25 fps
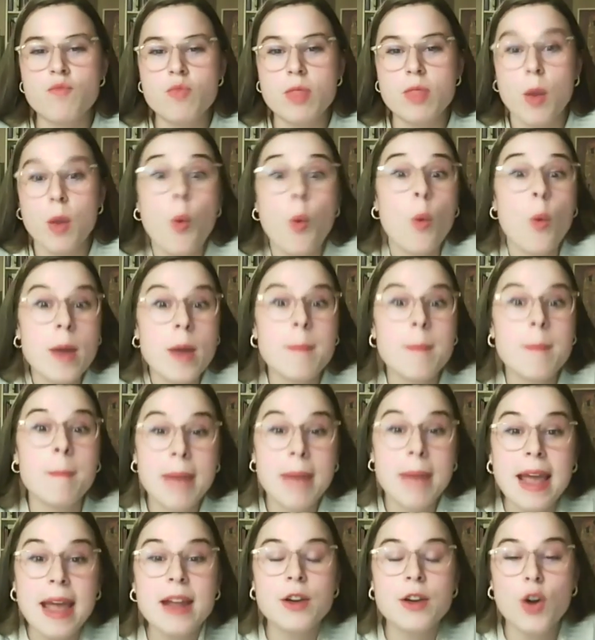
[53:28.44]
we
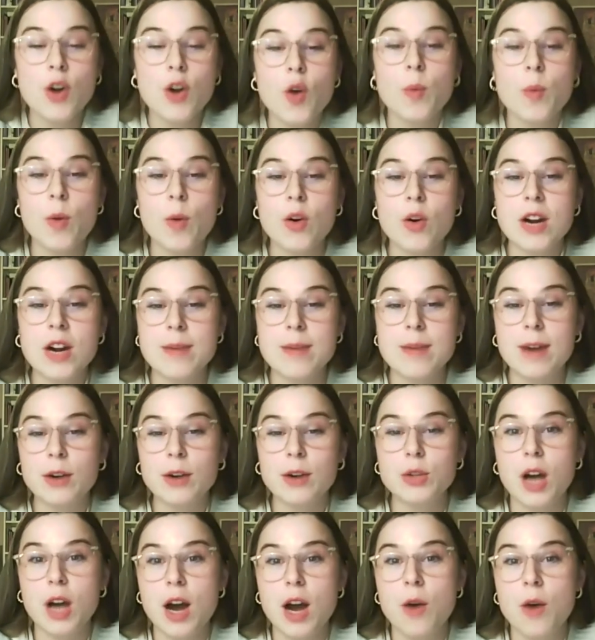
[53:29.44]
may know more
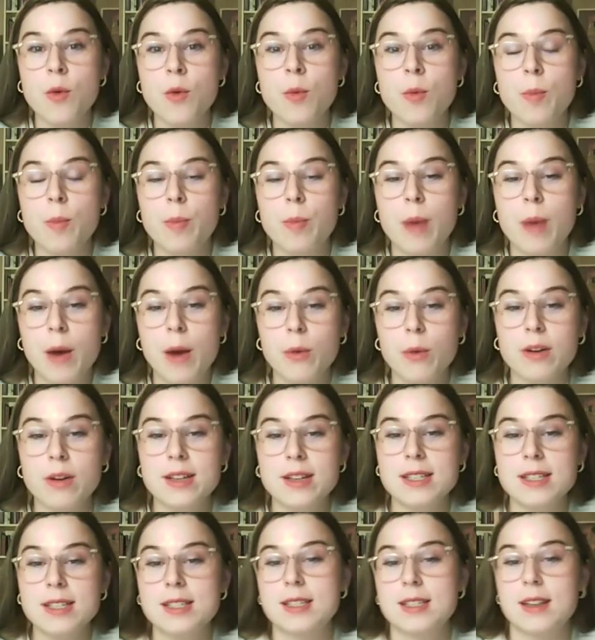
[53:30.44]
about how power
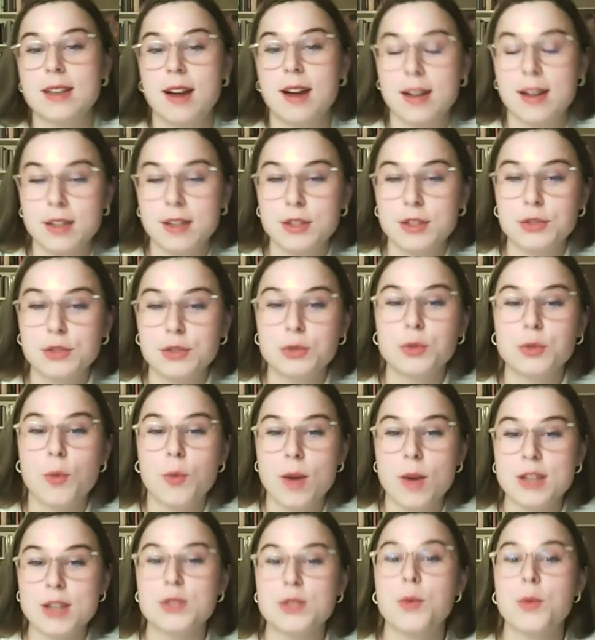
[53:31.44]
is understood
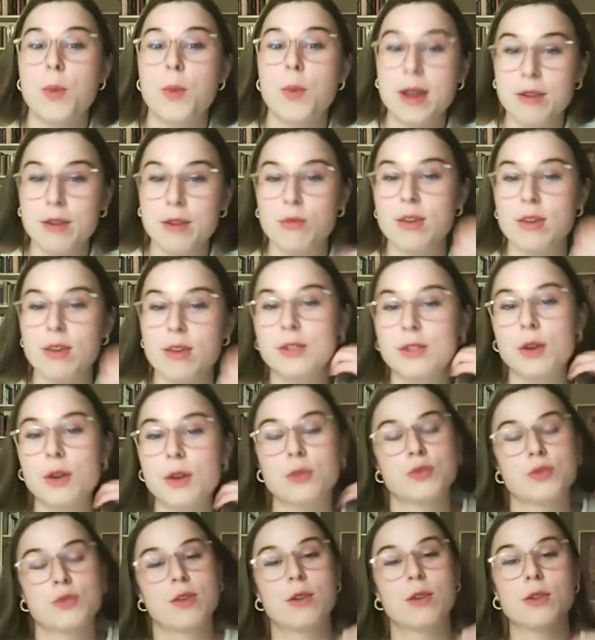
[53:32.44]
once we read
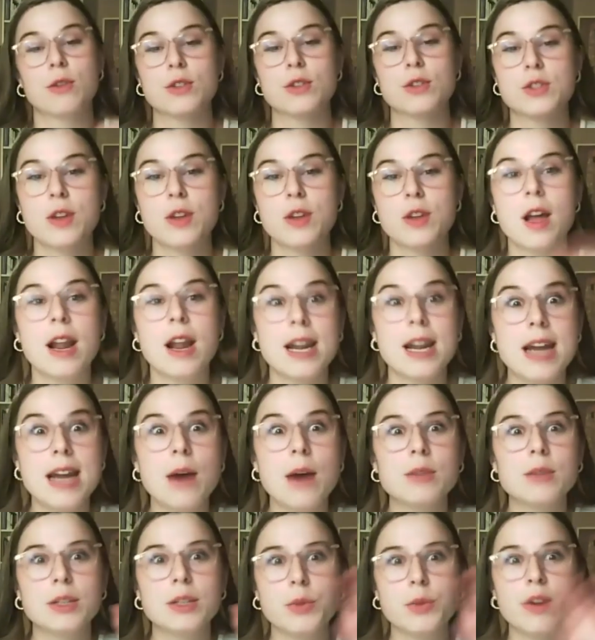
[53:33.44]
those records,
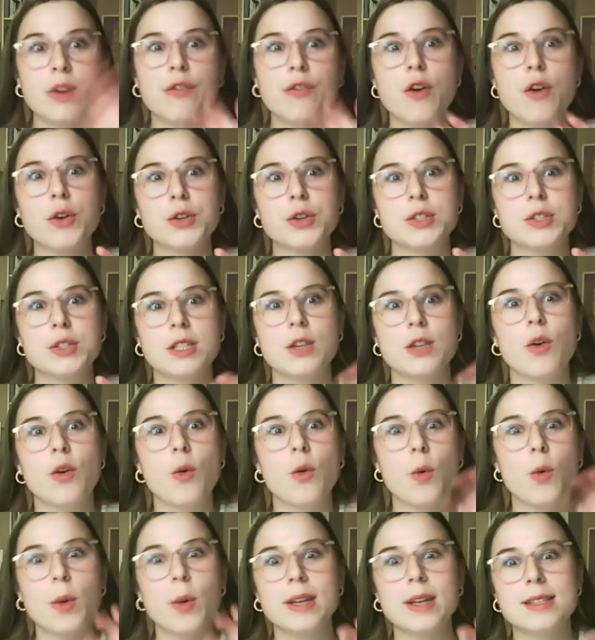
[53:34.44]
now that we're focusing on
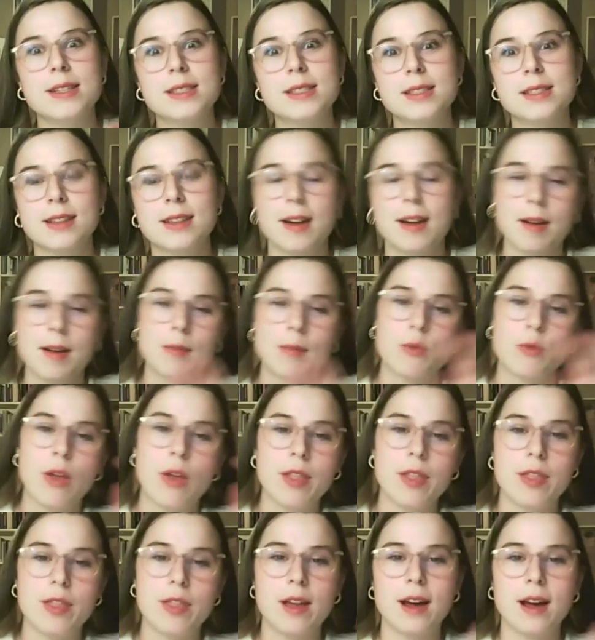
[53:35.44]
queens
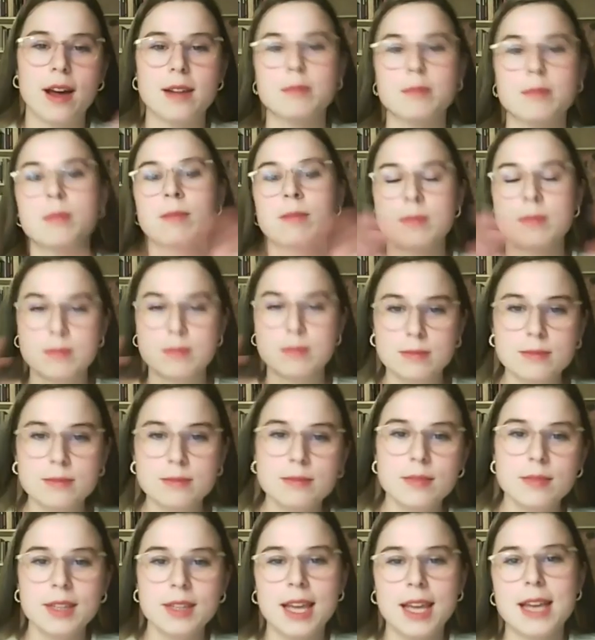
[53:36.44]
rather than
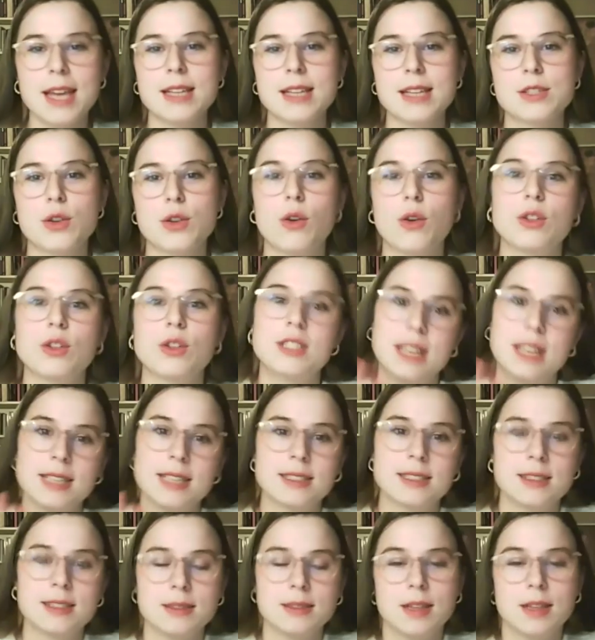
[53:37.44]
kings or
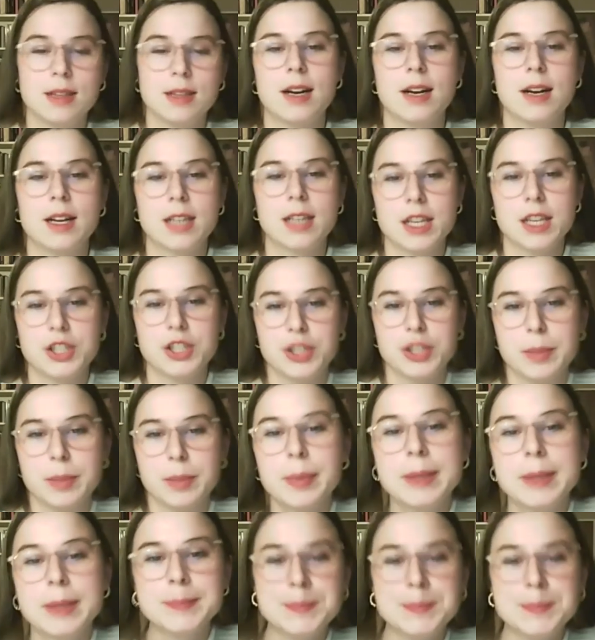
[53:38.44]
just kingship.
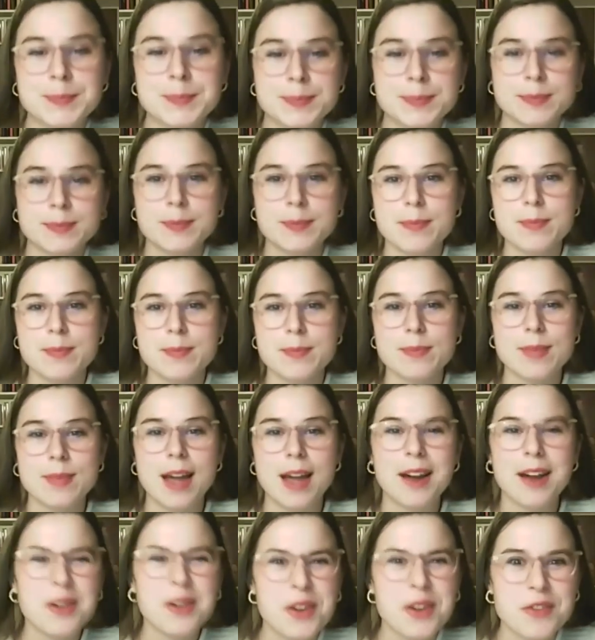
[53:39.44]

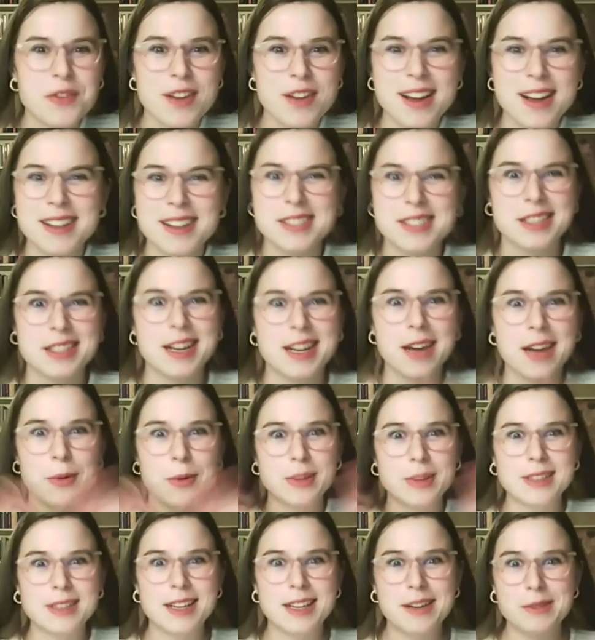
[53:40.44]
I don't know if I answered. I
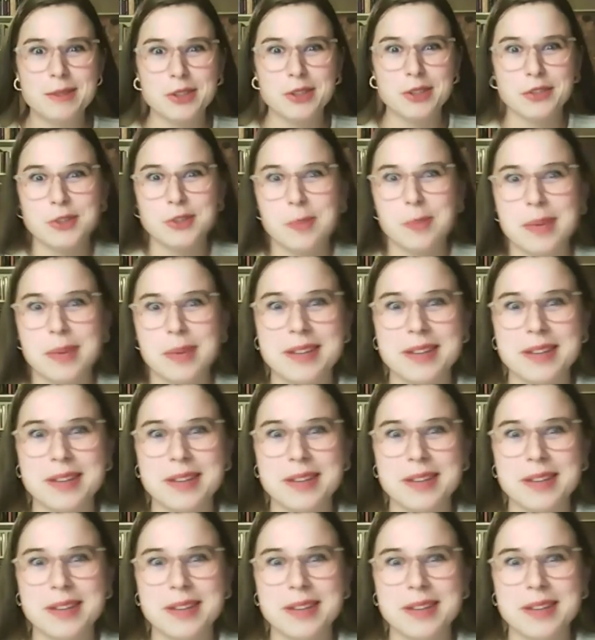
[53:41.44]
went a little bit off topic,